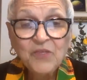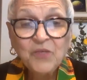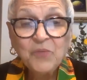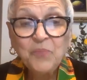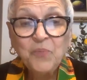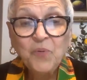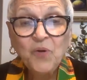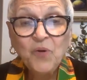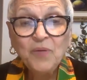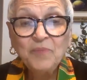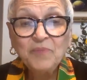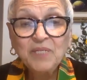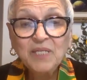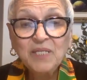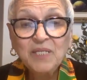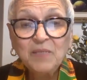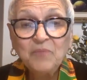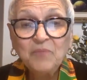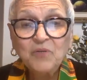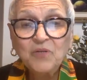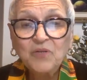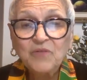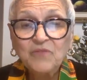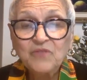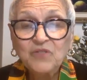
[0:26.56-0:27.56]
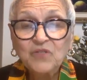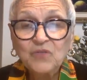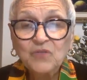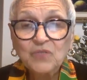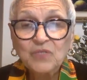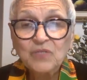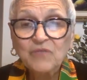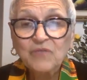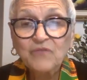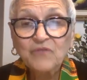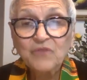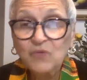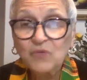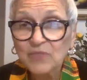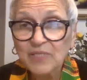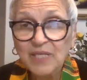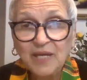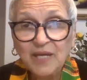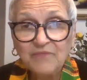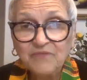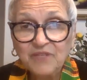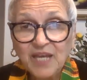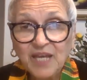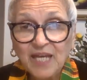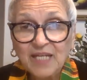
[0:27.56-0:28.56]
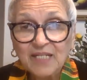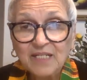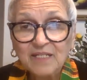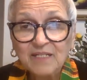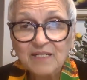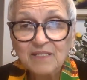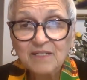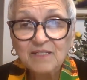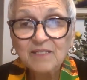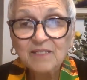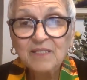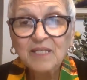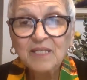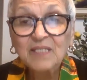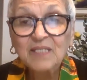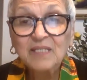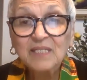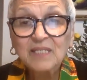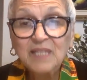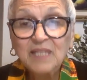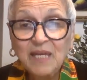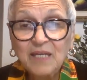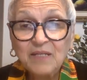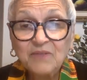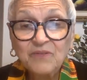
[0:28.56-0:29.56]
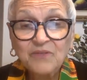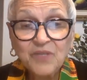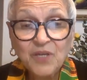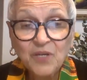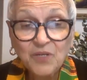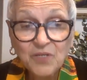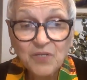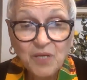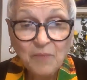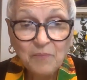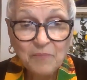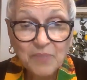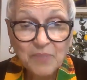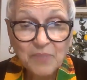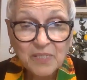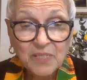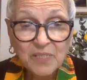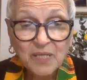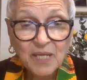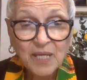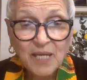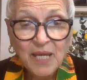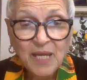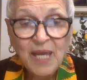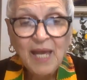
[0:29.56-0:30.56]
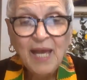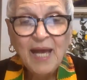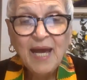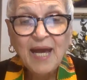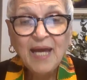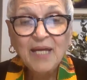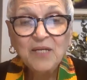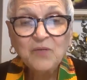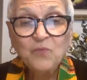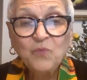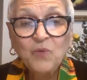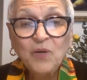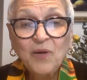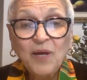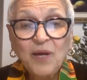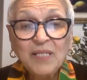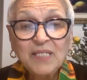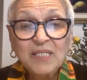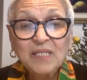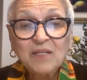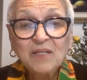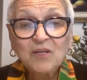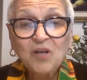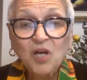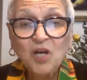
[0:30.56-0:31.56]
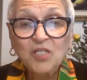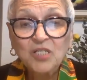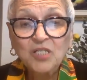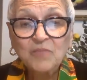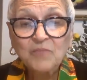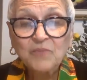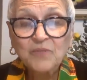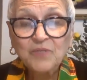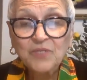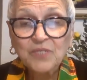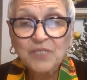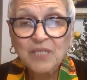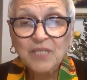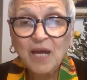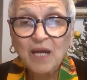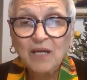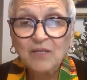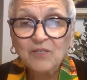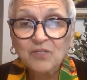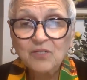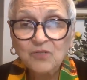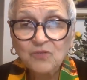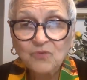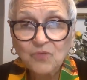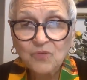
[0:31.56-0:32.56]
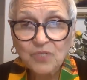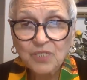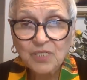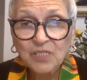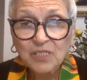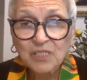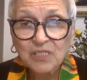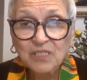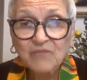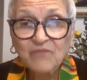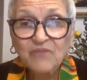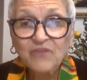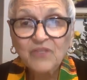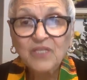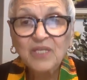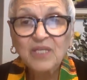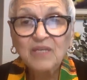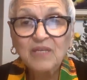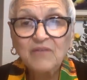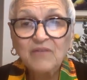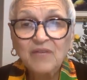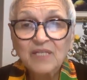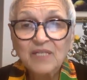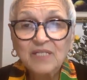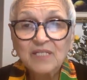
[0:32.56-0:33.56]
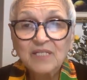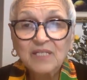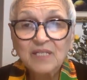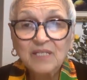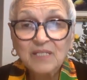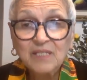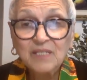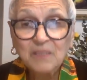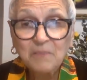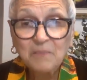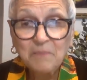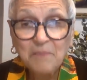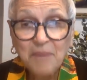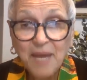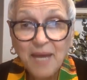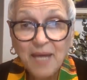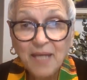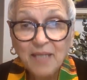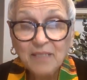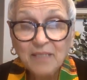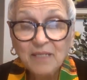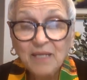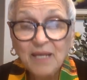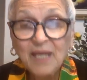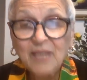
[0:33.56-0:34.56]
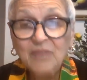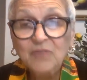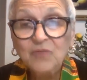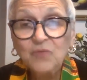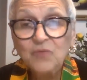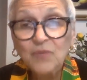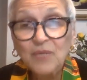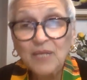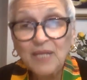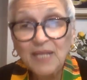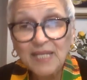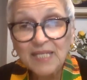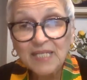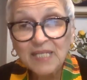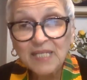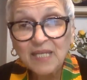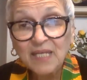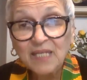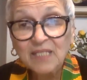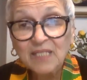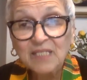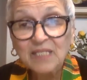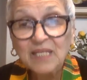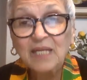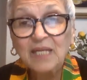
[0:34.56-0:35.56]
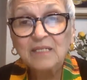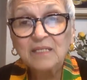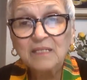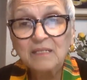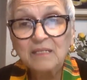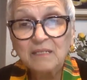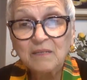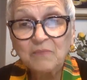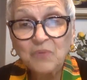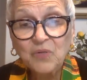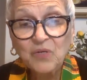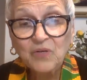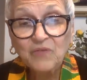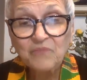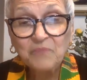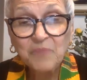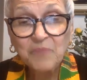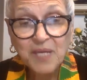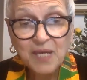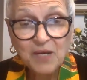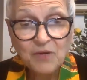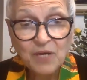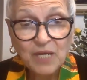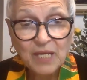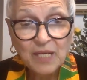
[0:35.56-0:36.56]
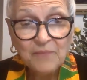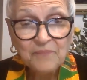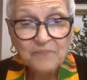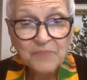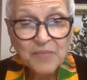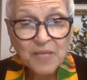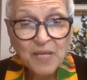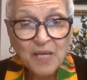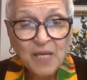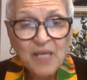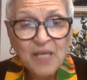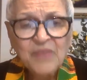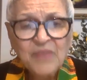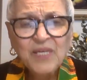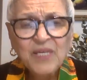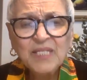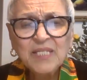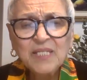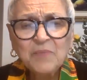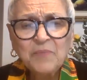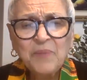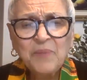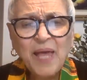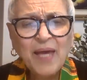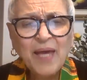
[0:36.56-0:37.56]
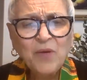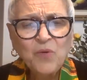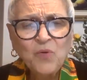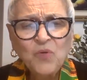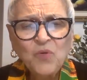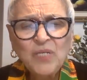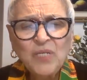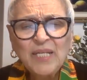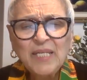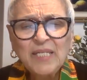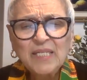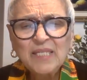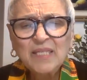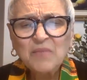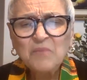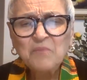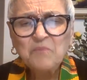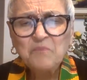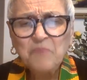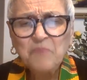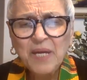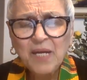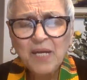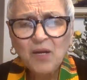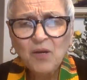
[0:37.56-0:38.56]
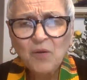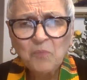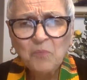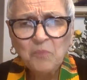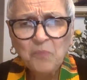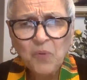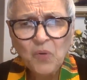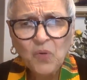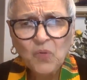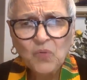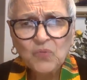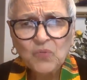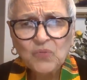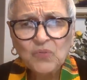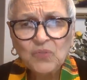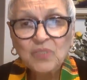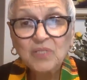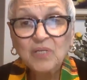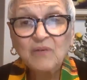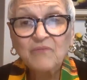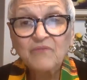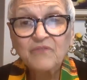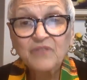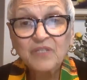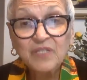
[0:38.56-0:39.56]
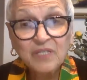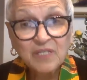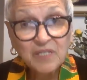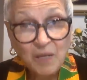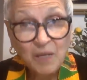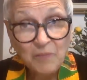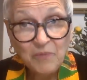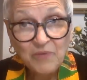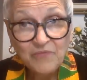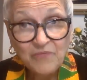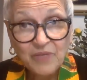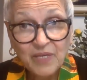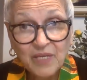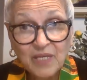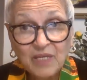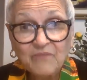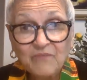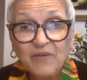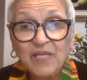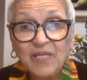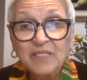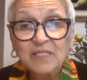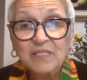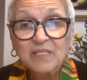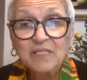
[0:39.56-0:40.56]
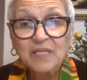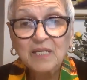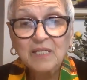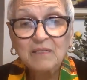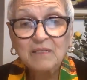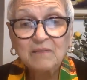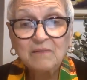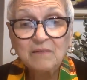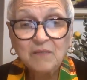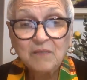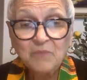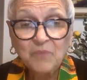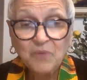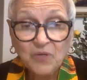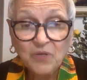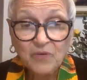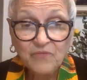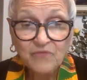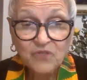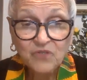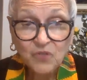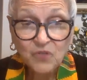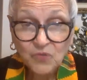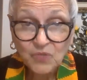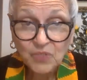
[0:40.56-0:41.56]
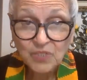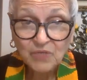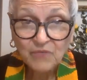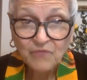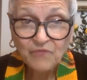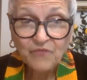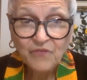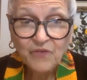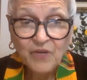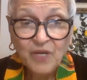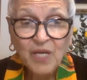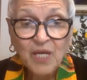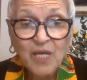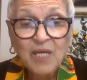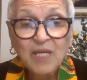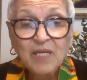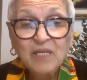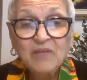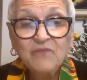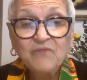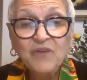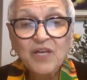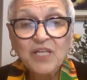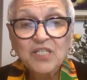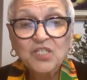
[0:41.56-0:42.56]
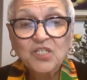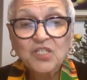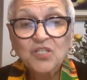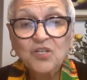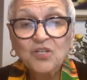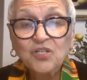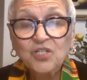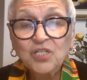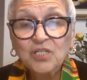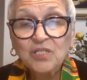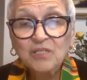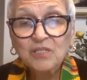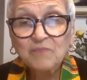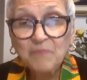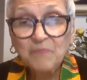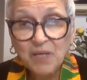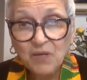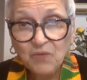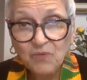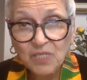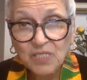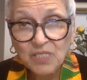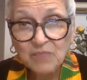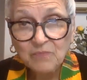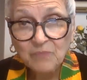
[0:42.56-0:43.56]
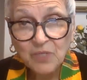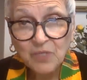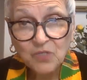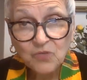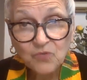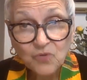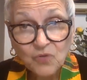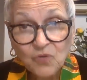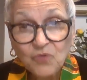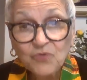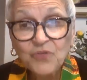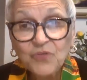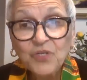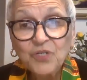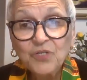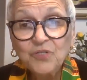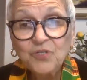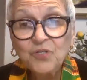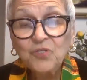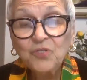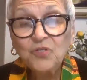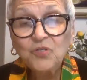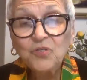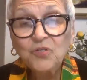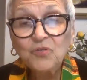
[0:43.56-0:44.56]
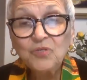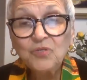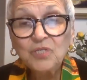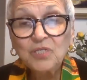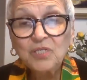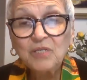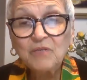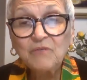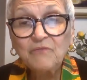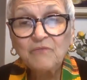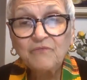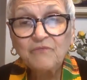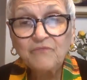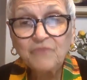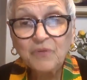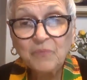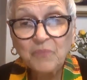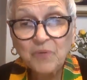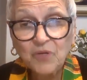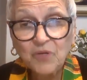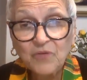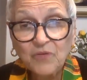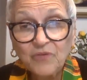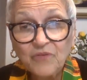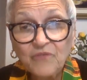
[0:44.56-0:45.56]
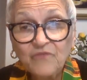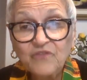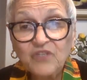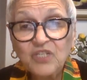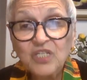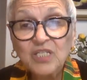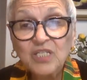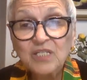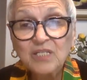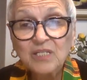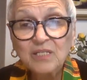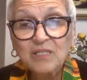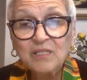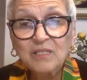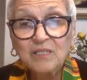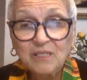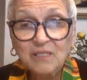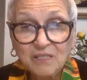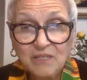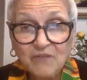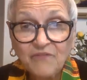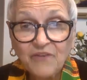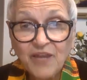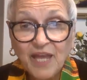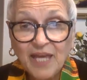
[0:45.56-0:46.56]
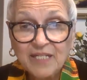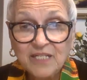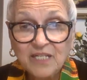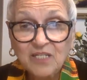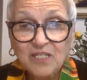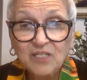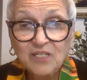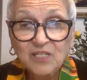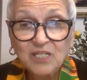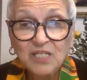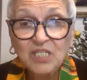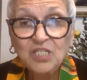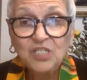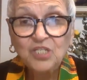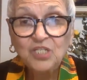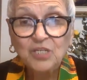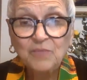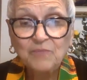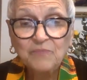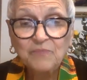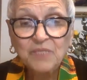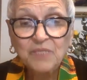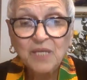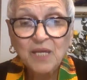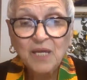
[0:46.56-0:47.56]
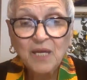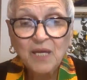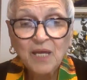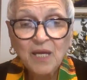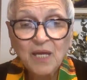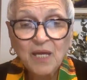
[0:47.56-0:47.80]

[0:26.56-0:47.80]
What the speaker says: The poems in the Book of Joseph don't have titles. Instead, they're numbered. And whereas the Gospels are sources for the events in The Man and to a lesser extent the Book of Mary, they supply only the bare bones of some of the events in the Book of Joseph. Events such as Mary's betrothal to Joseph, the birth of Jesus, the flight into Egypt.